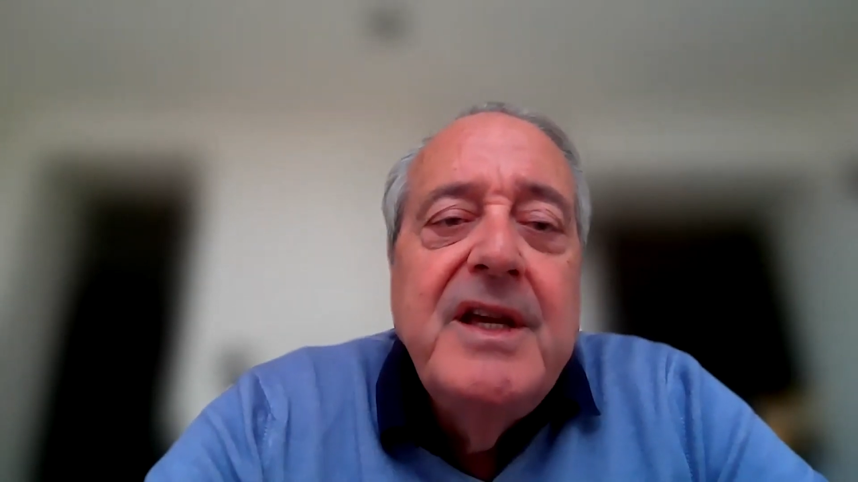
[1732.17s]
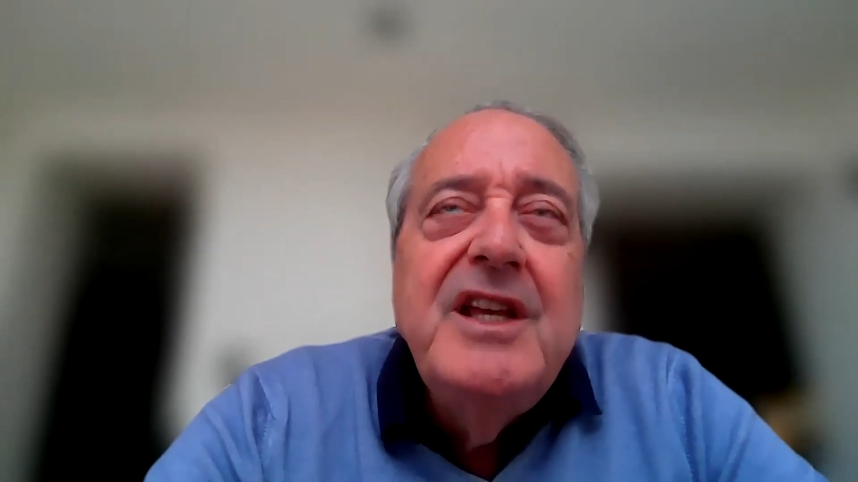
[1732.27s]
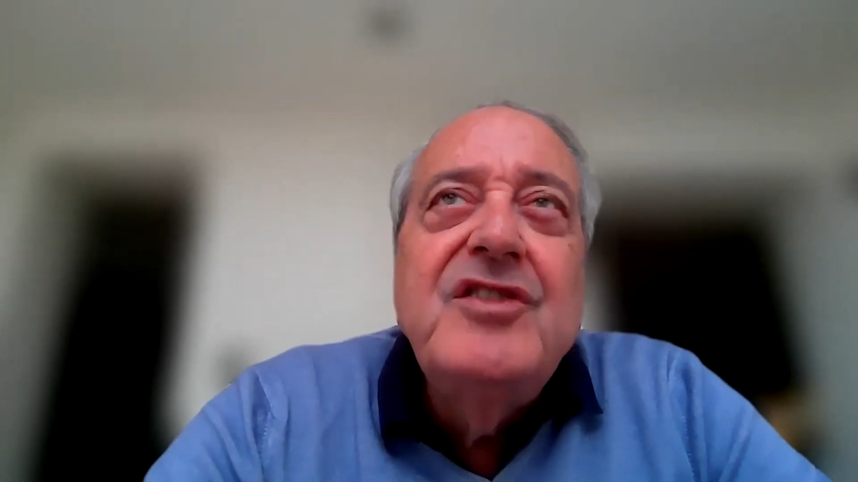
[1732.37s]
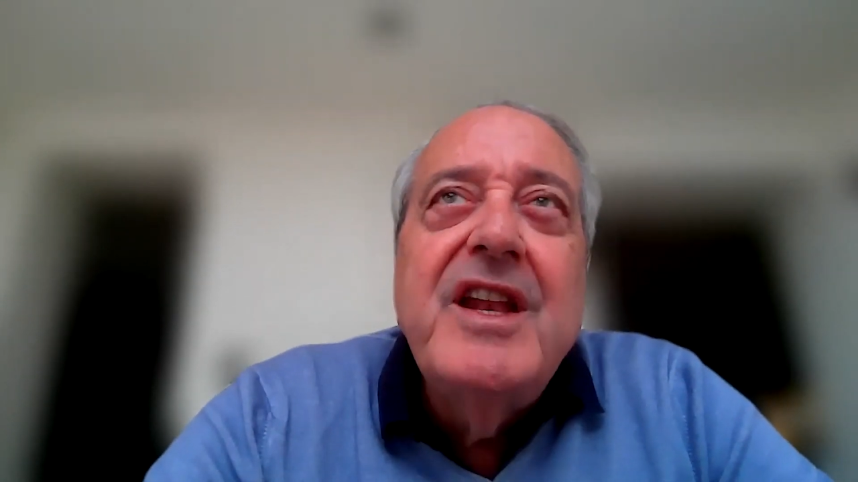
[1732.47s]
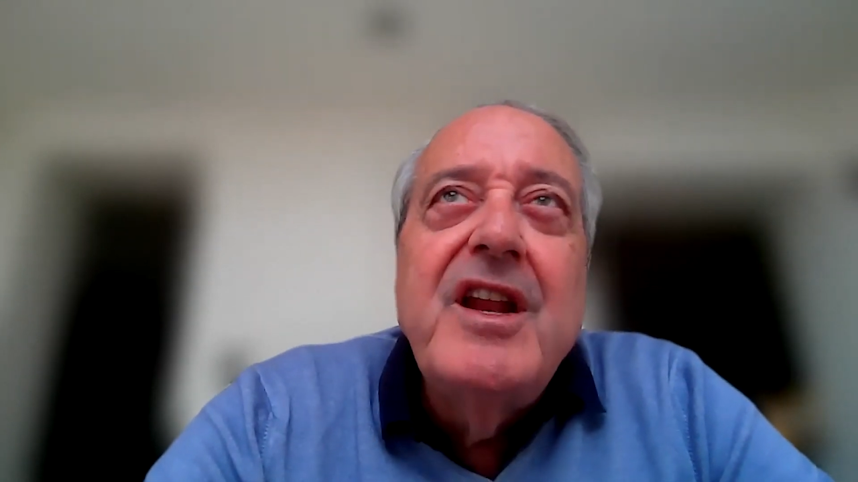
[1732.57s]

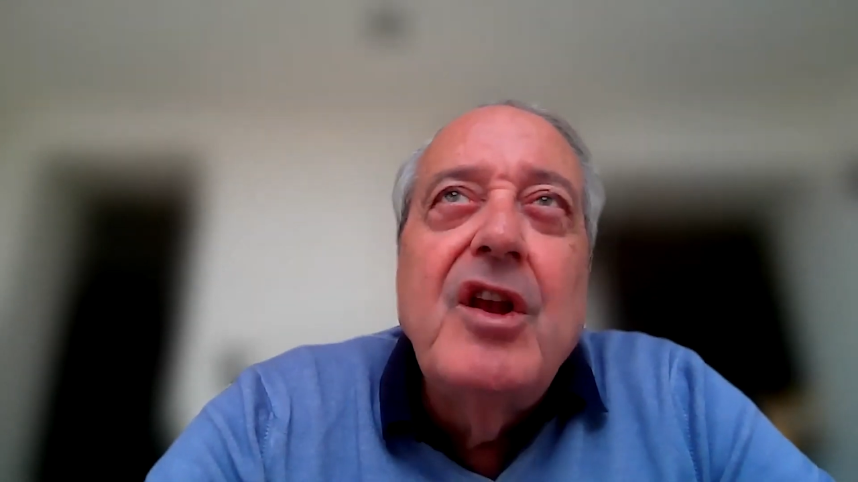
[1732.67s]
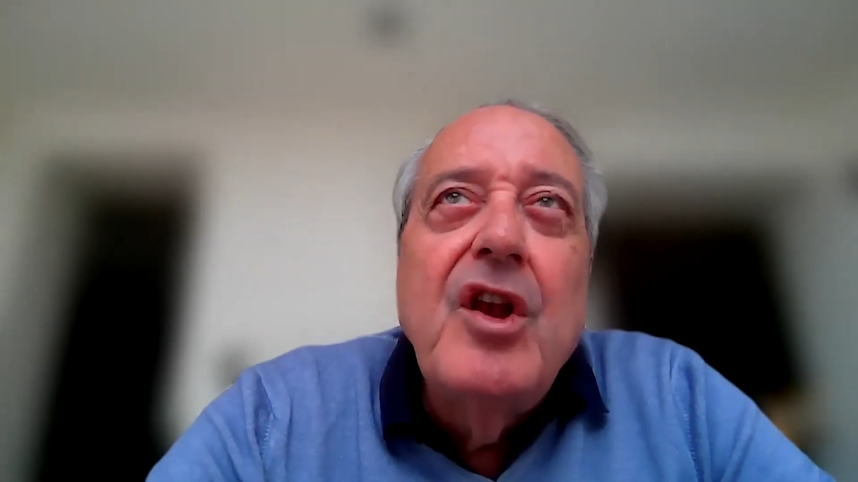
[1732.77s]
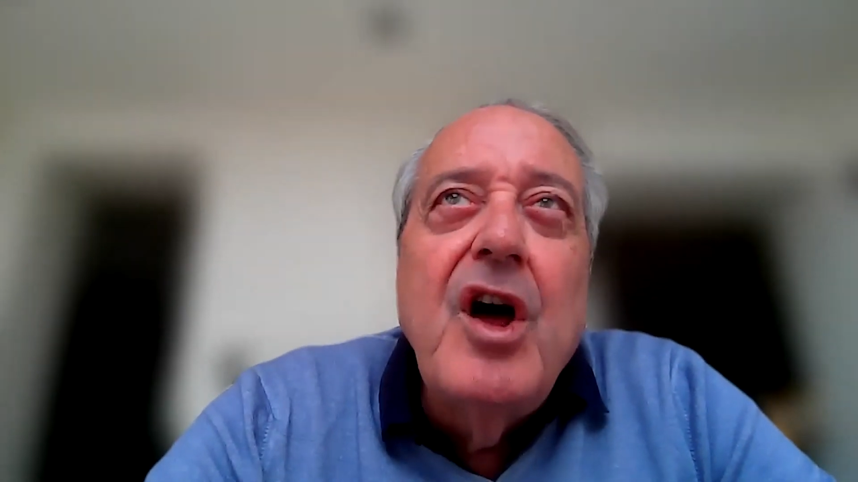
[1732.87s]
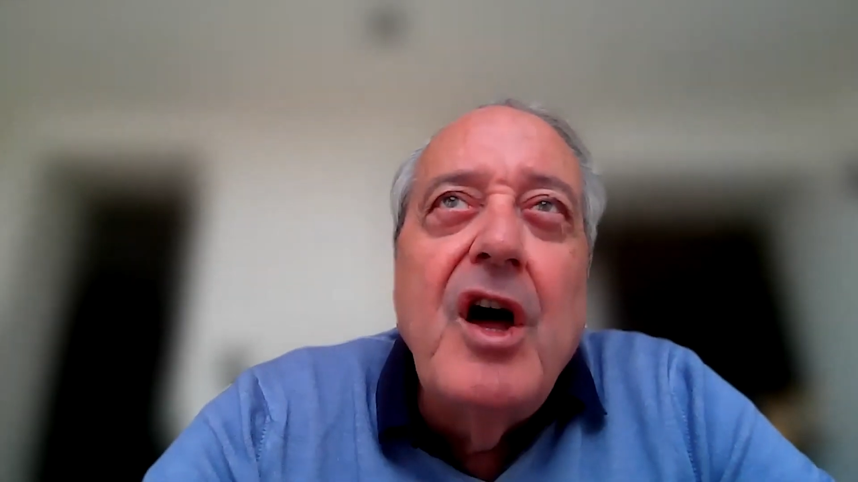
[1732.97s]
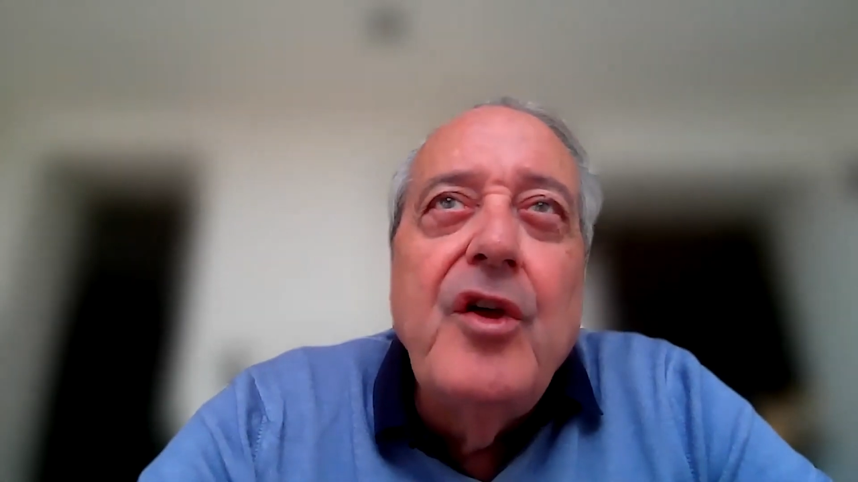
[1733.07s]
is that a
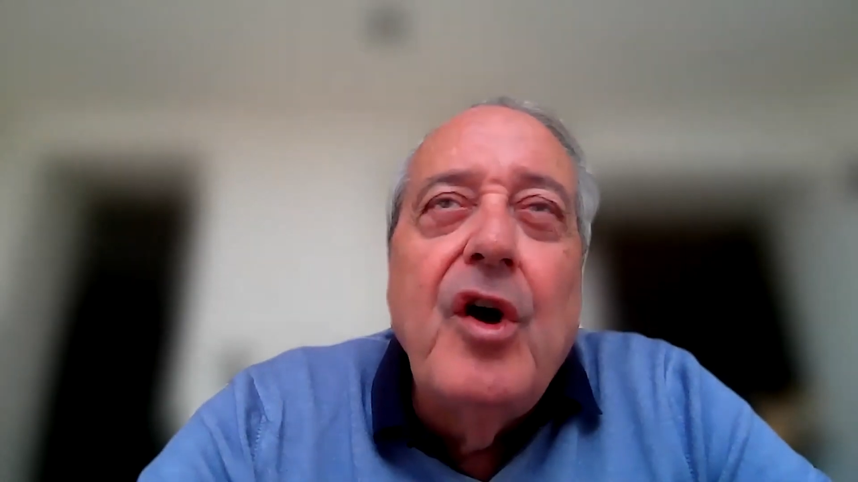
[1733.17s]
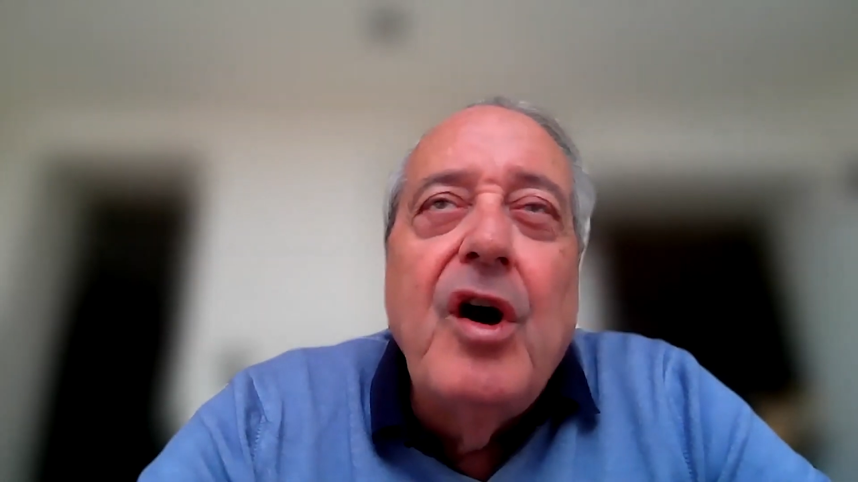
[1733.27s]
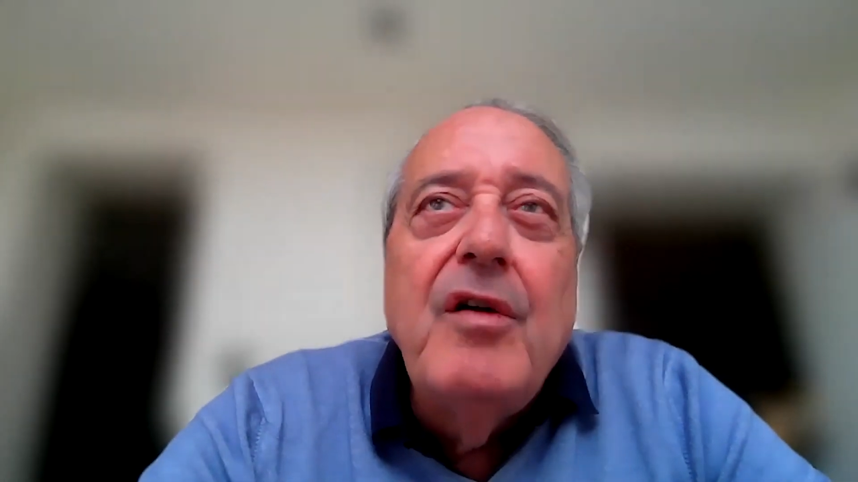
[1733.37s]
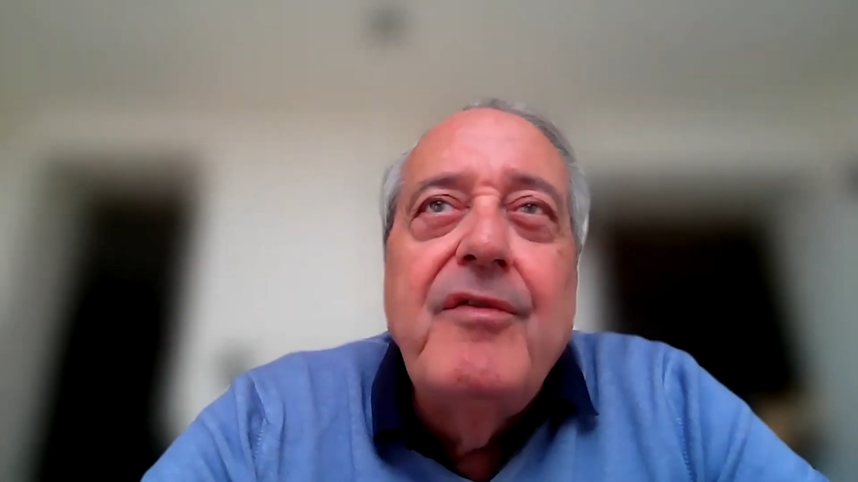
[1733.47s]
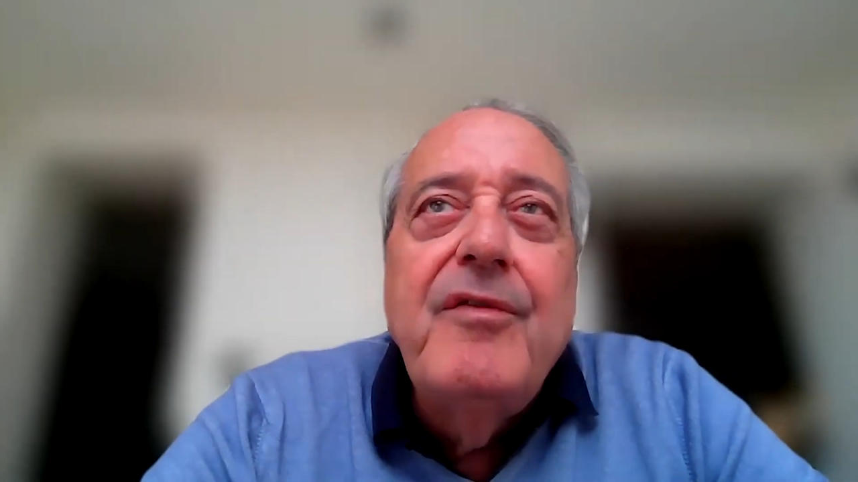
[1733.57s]
lot
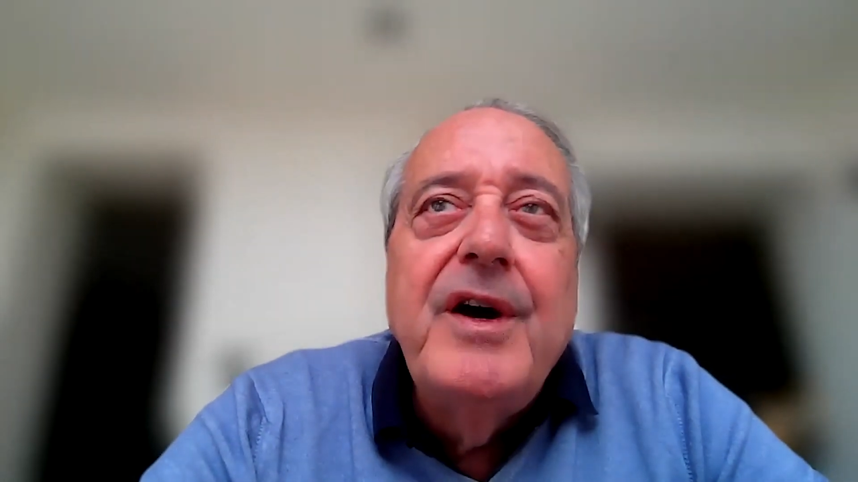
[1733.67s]
of